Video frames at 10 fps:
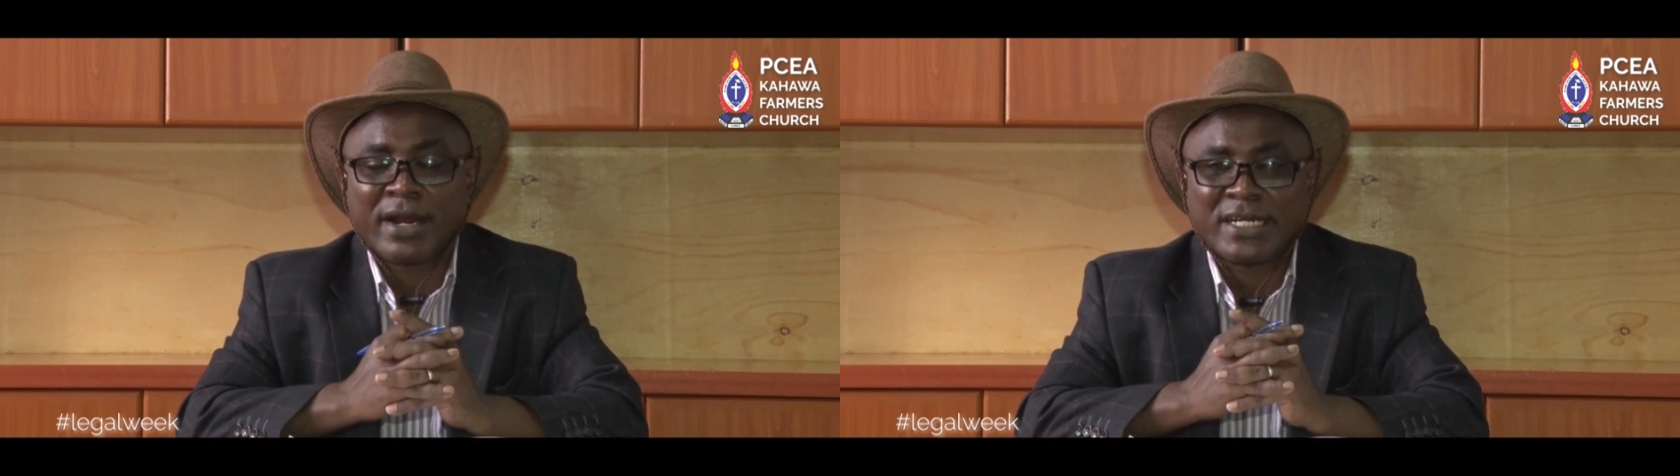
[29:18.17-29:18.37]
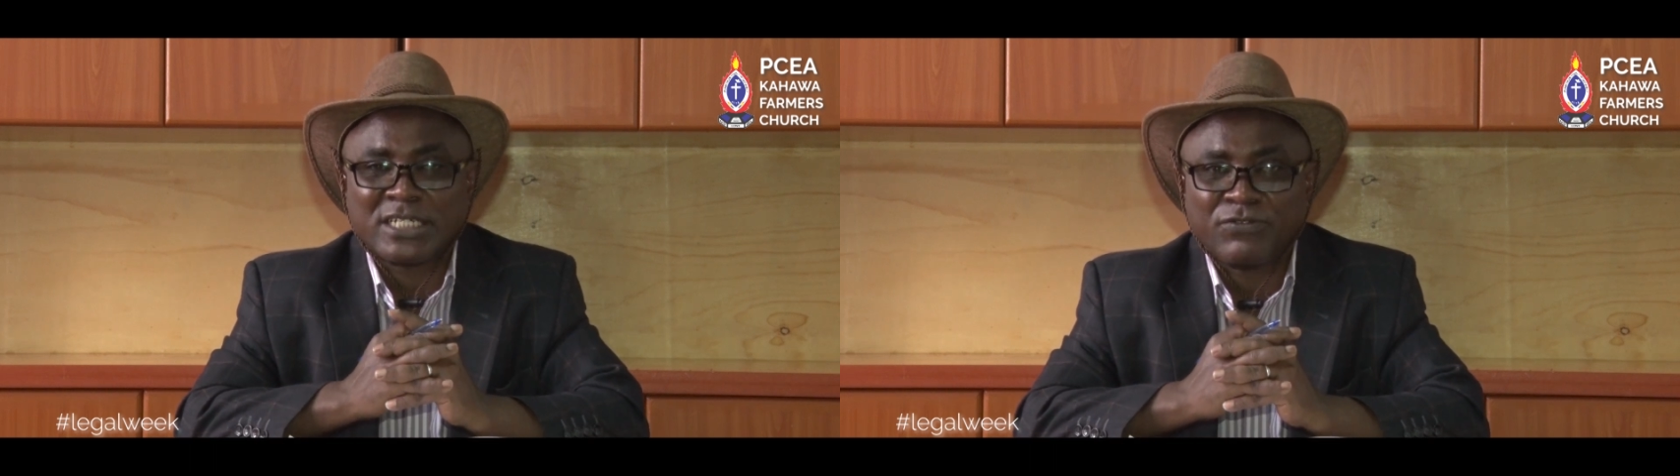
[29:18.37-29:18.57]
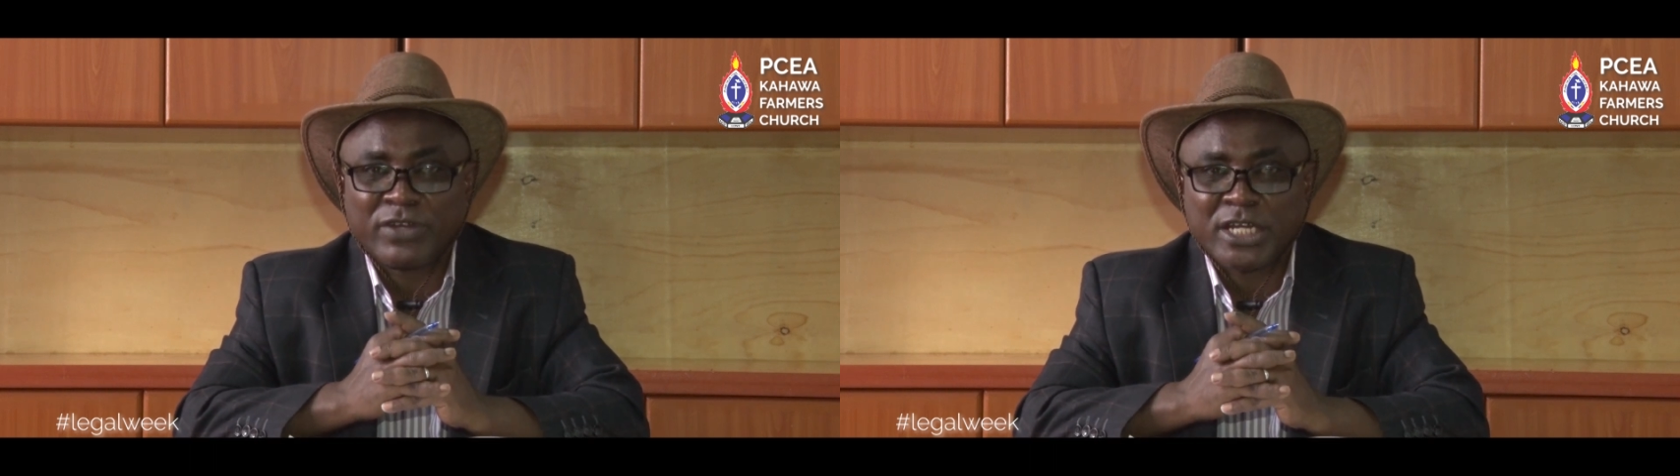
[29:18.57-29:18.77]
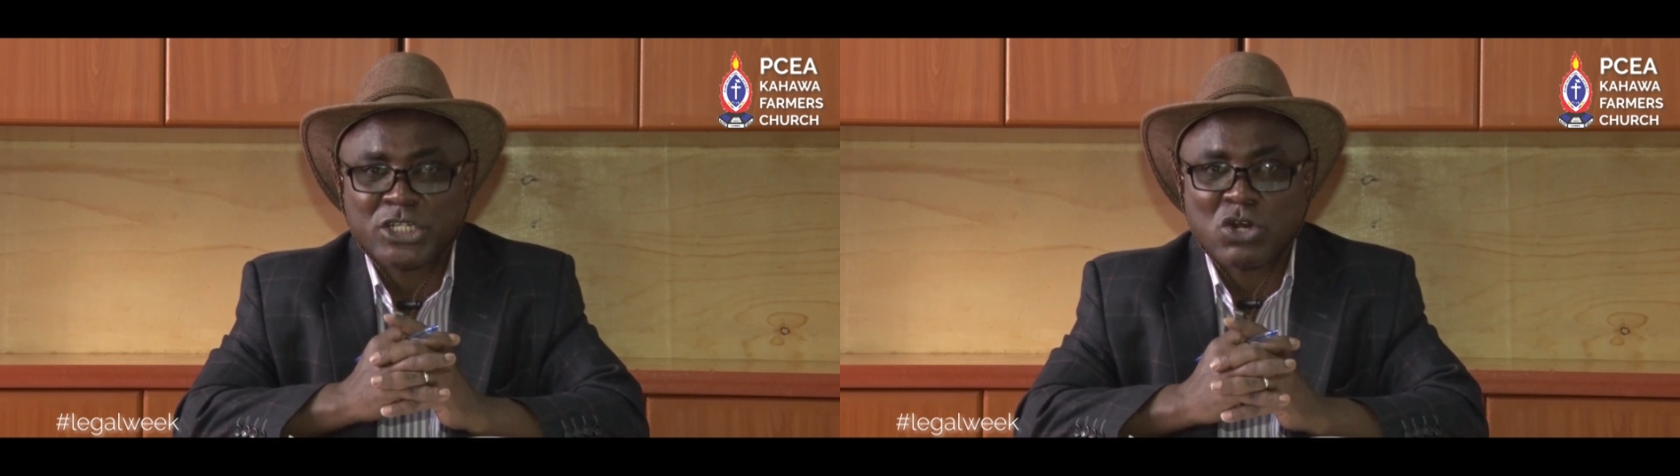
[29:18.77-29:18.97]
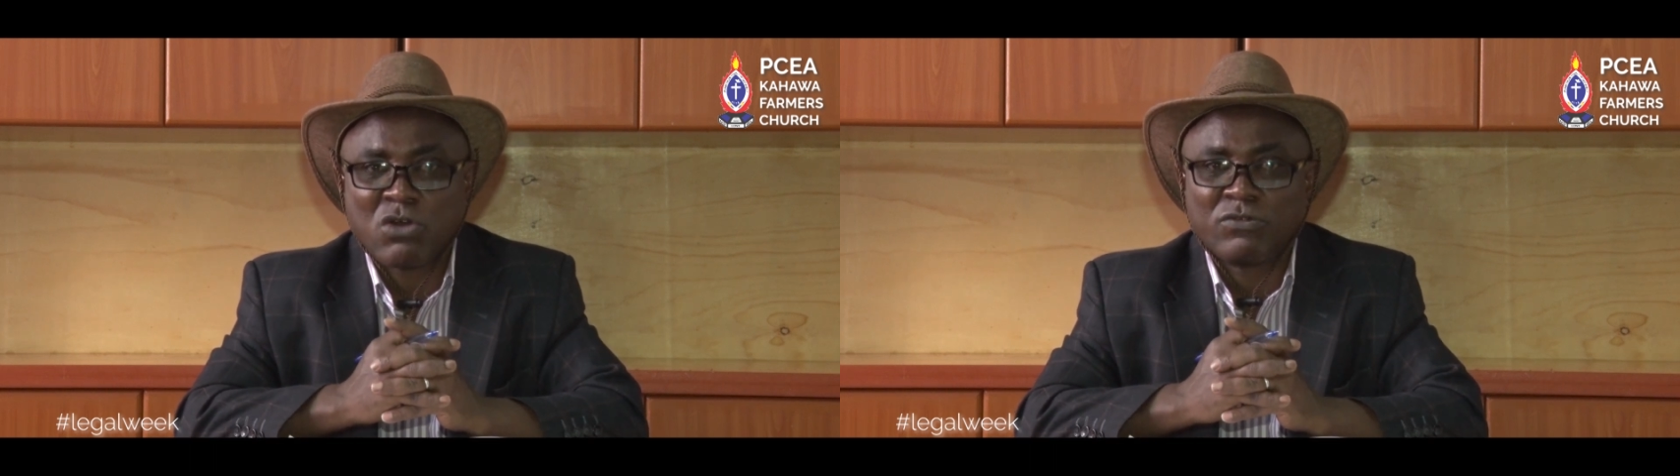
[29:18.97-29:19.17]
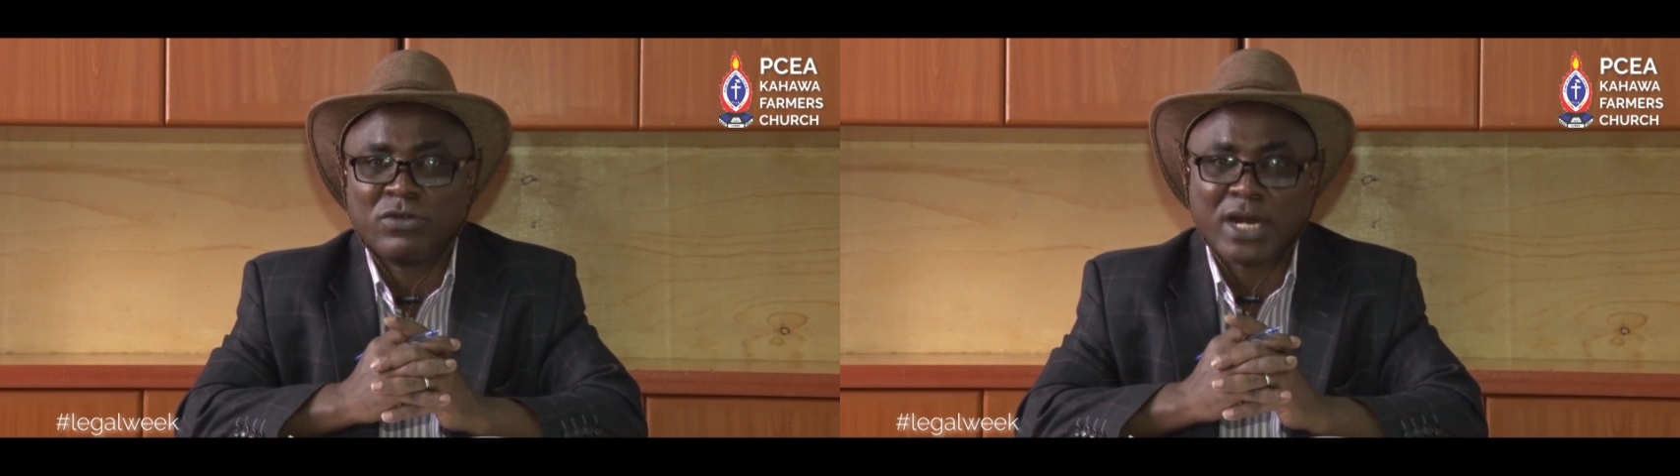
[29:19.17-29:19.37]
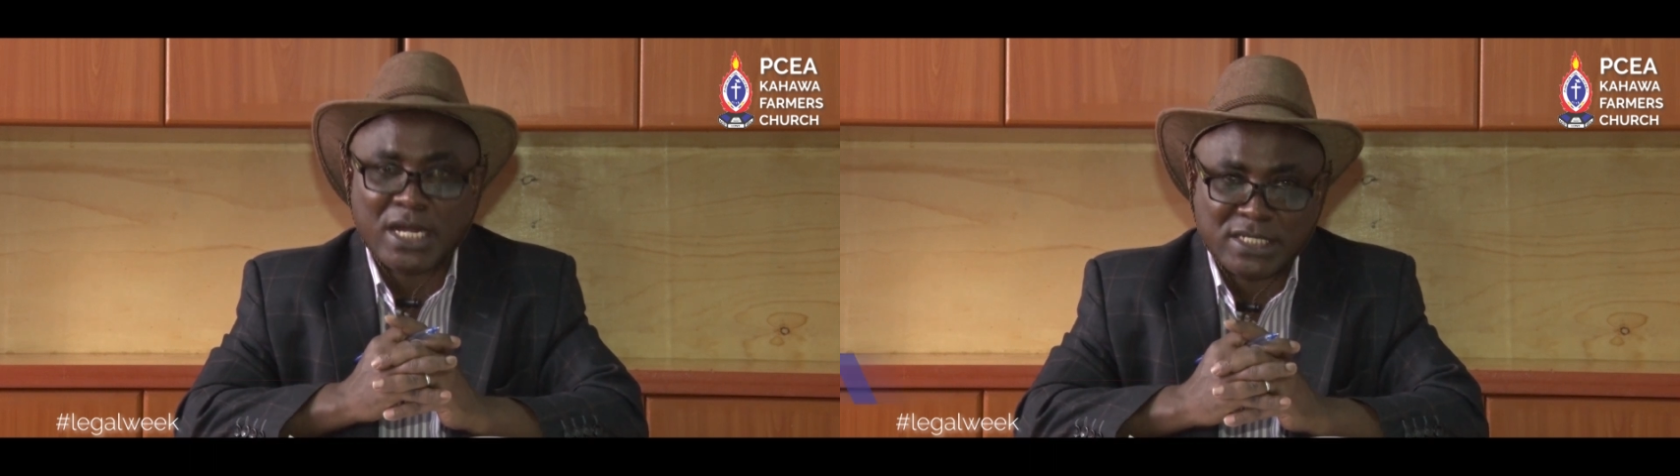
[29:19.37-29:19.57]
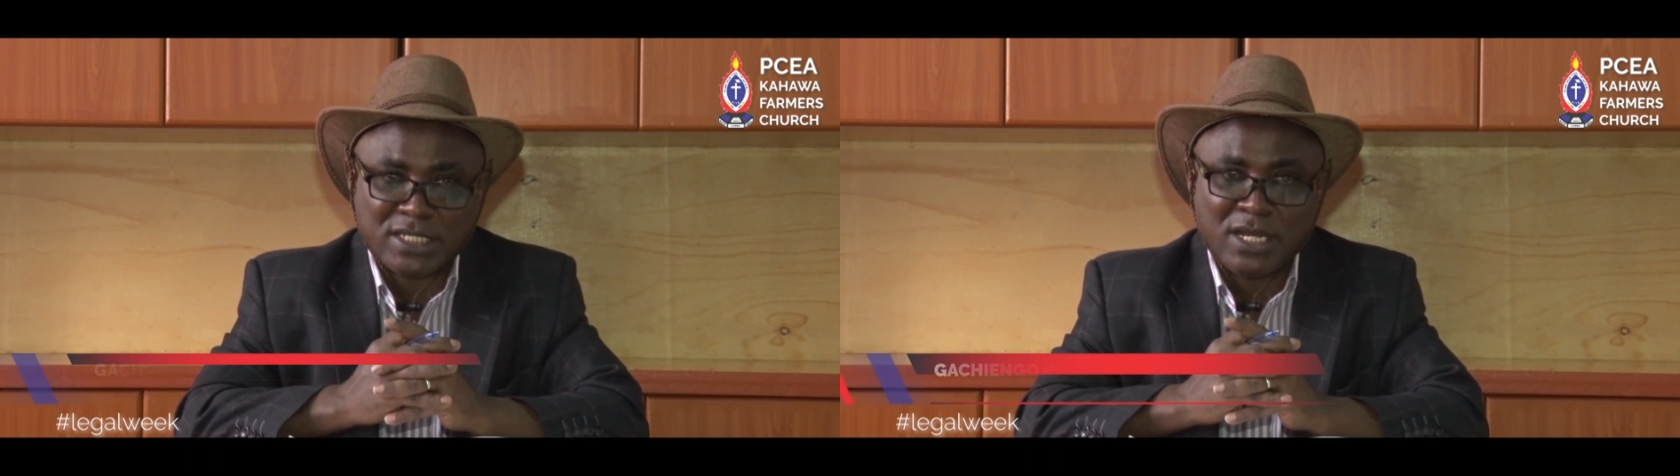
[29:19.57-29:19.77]
rectification of
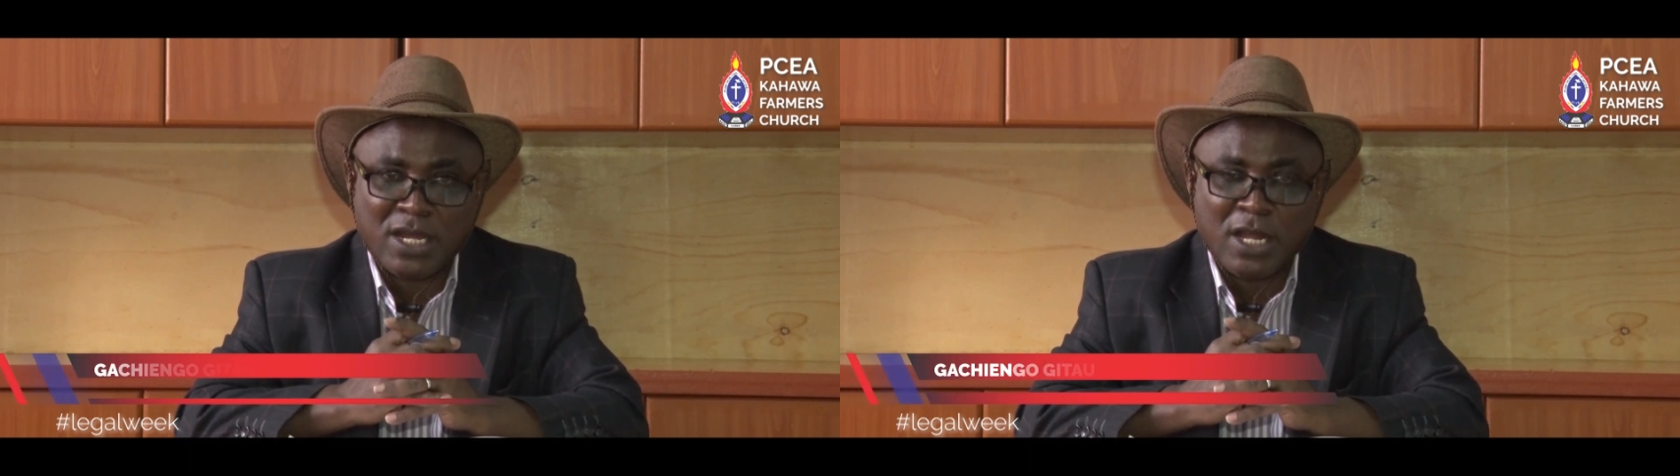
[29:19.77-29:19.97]
grant.